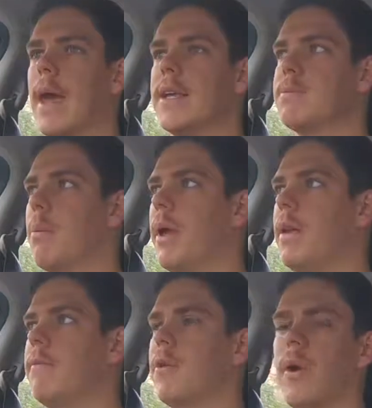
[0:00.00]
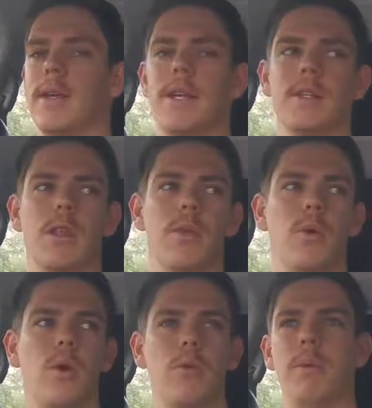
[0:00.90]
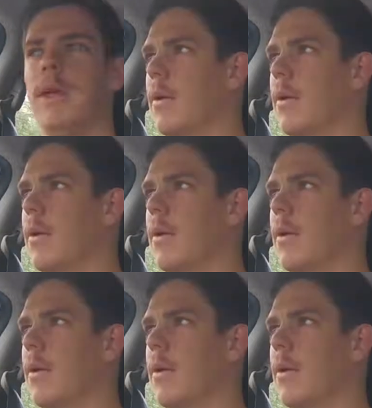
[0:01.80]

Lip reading: as prepared for the race as I thought I would be.